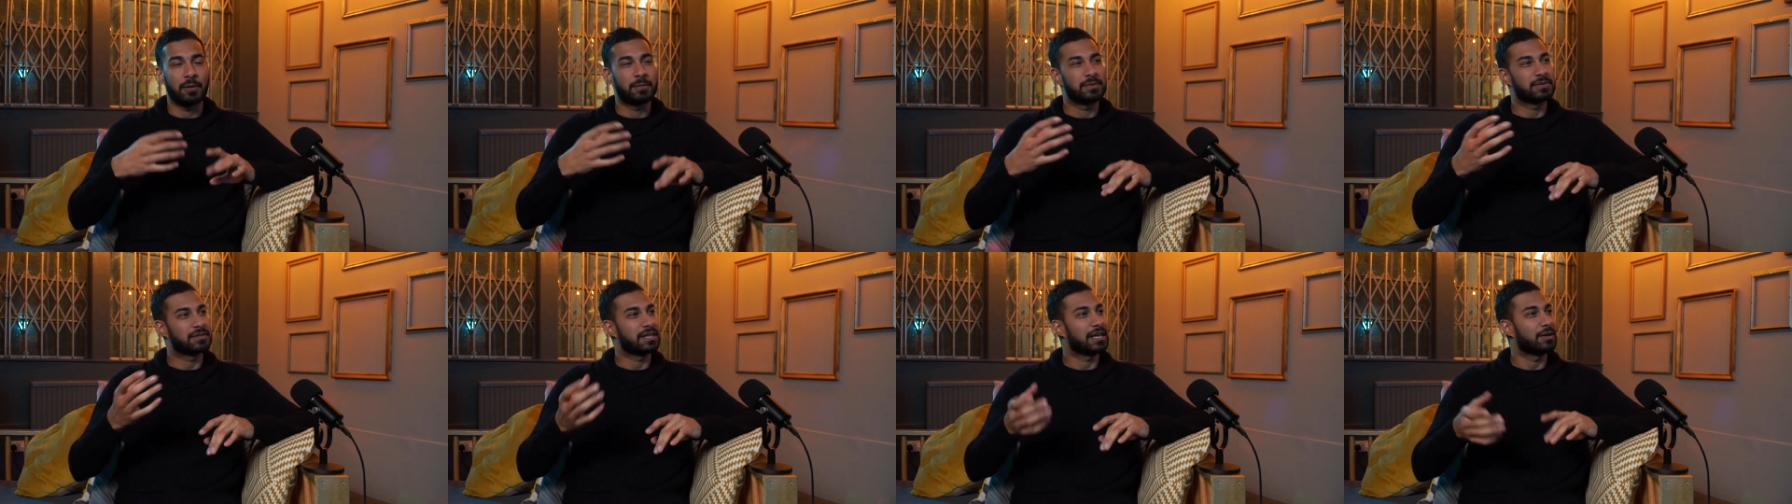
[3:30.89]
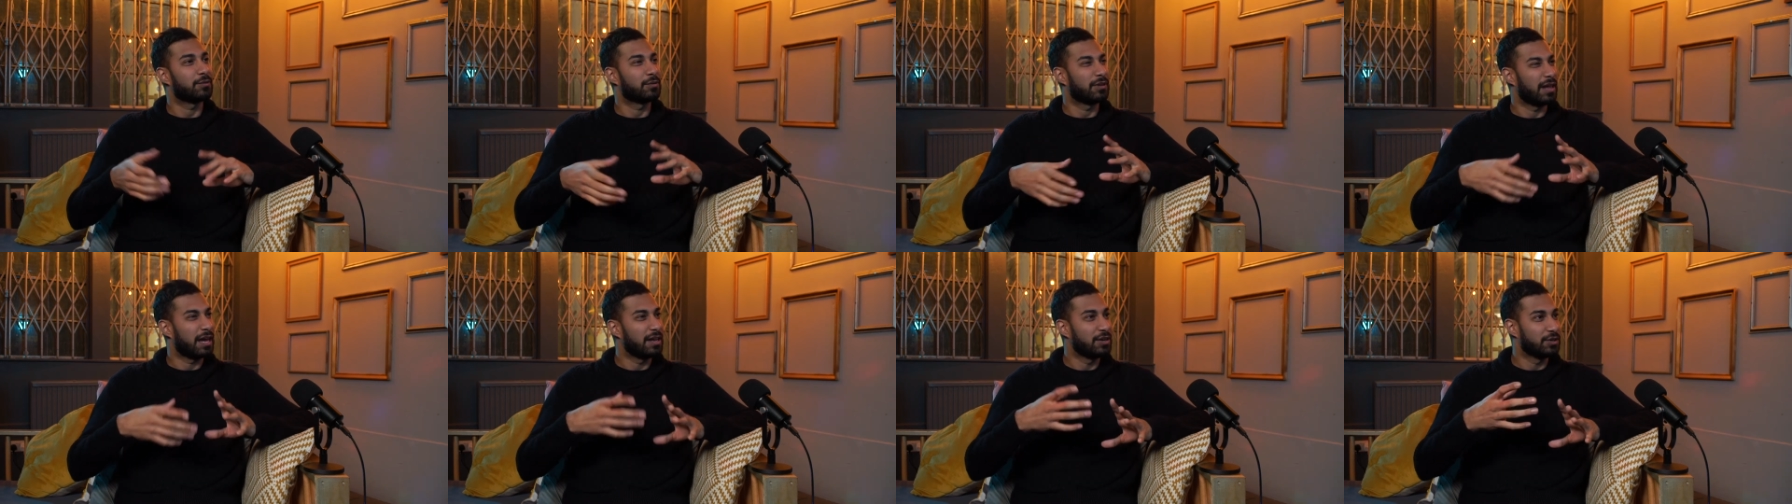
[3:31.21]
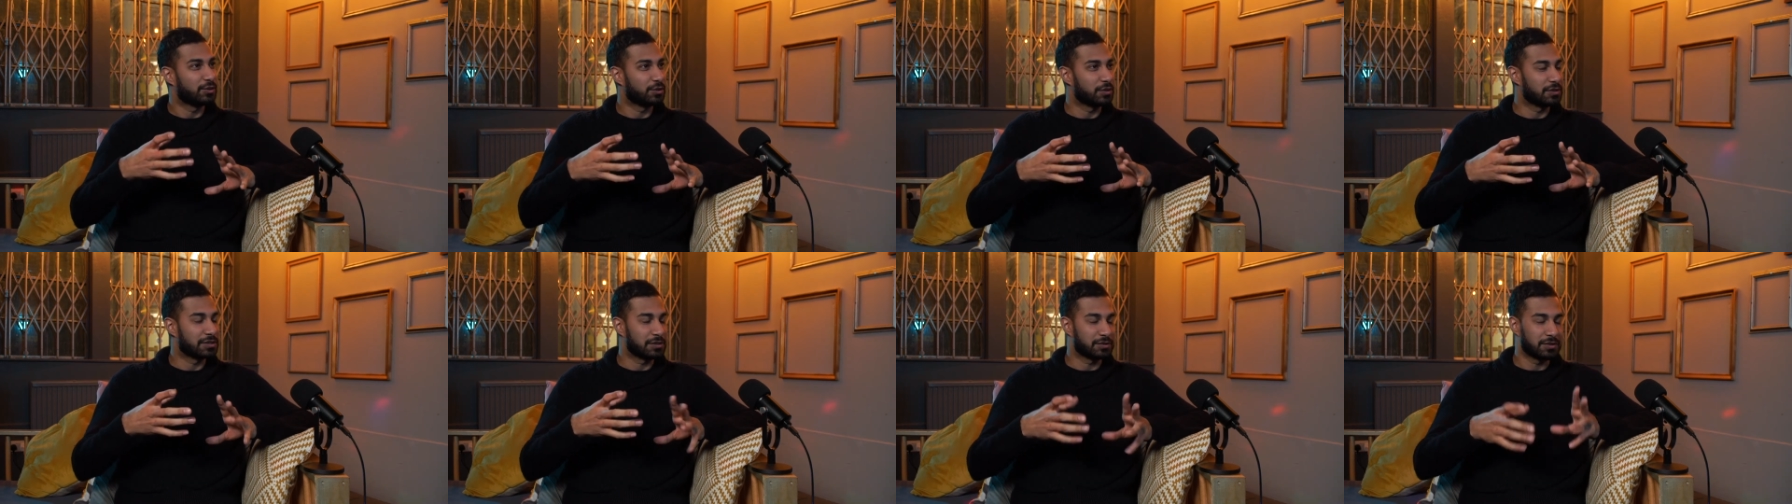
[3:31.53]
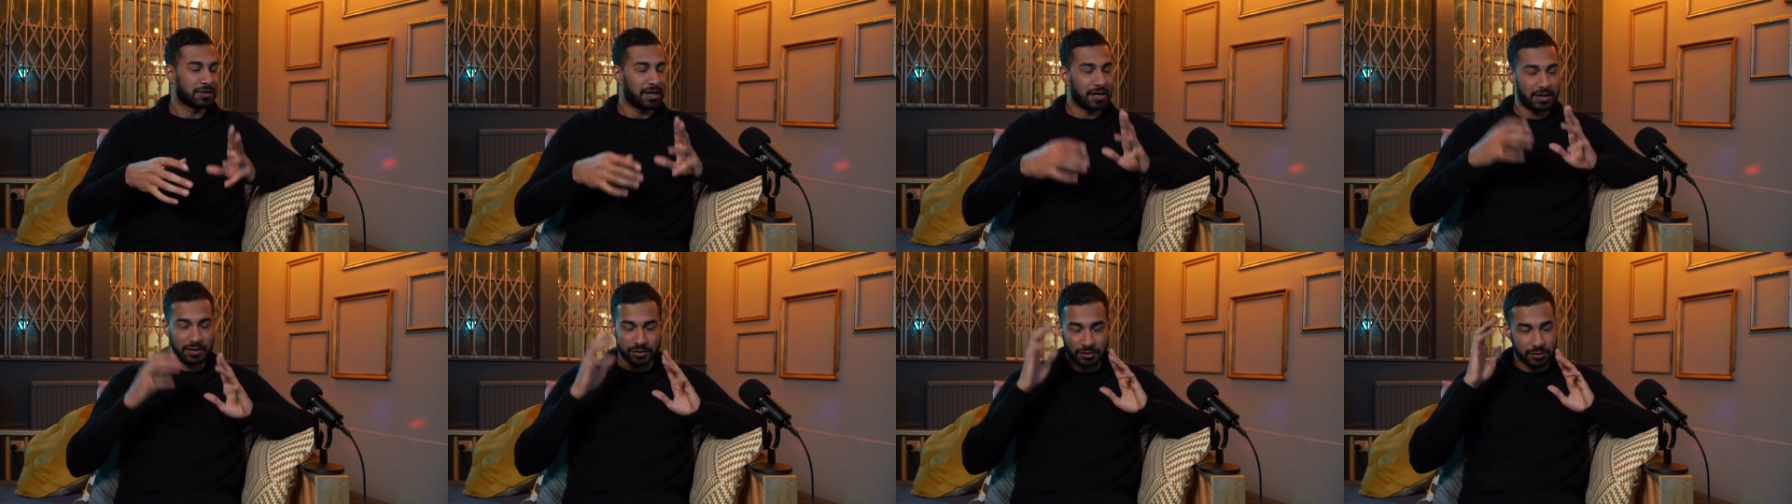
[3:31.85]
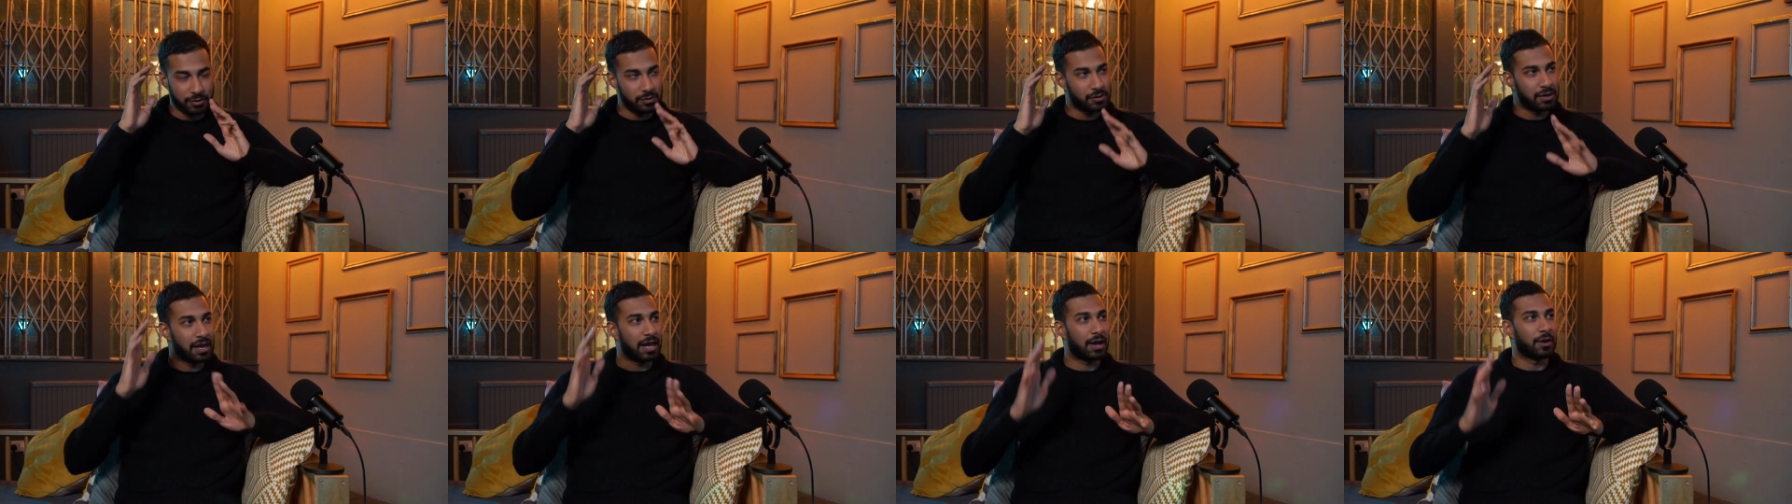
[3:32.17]
upset with the entrance. It's like it's
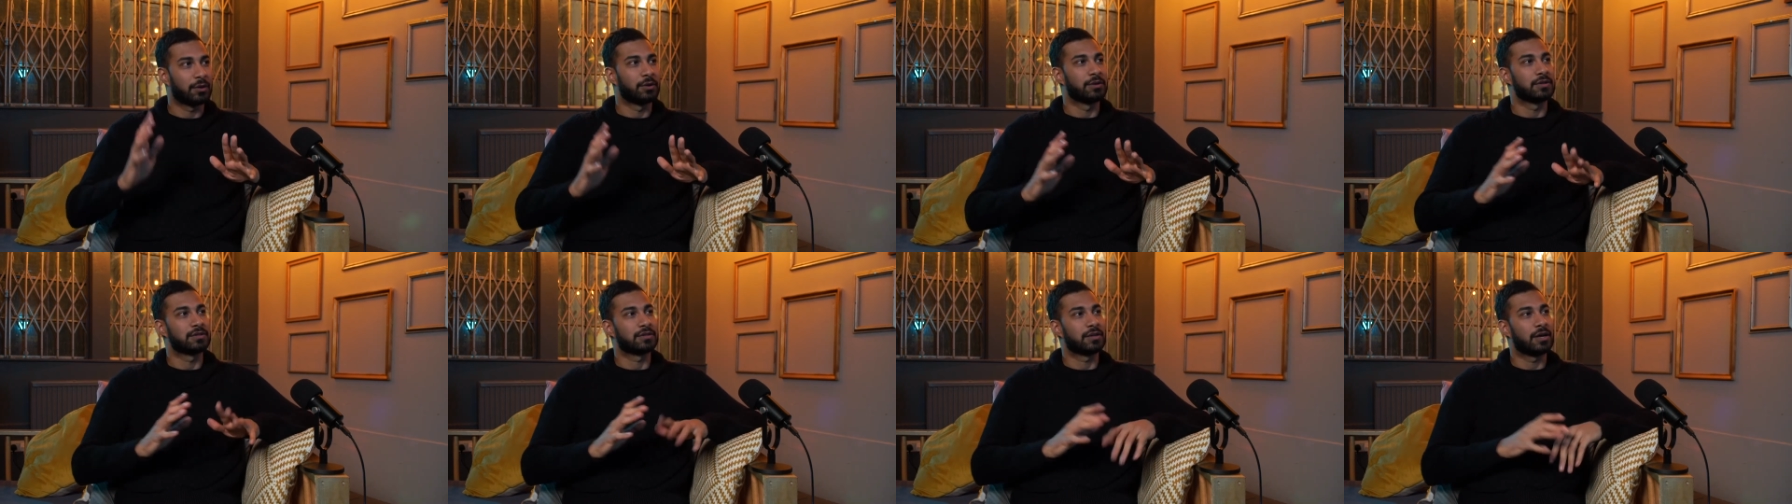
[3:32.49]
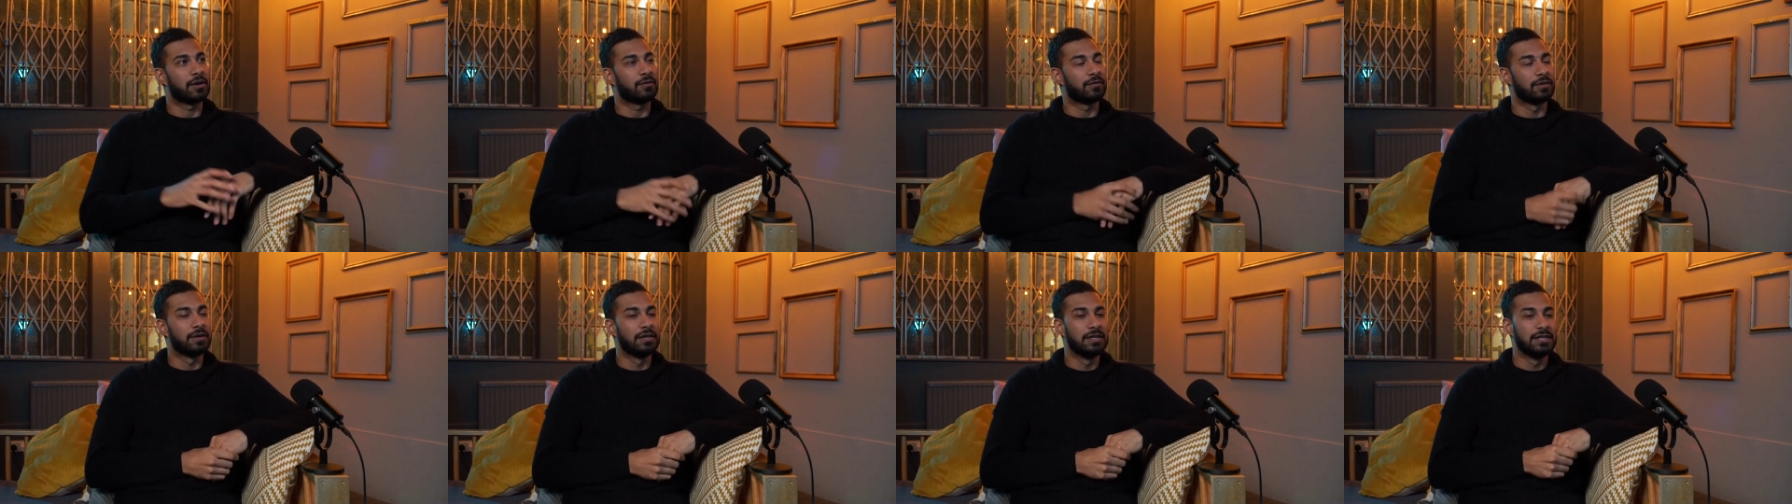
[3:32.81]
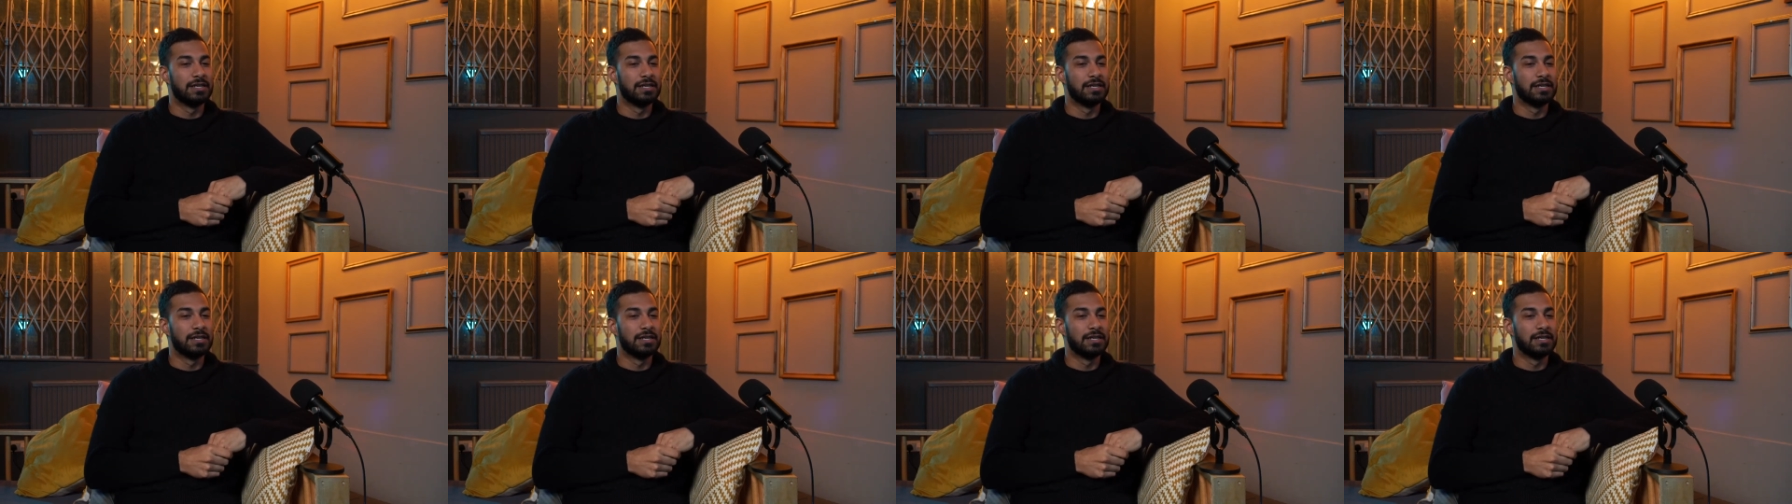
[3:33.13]
too loud and stuff.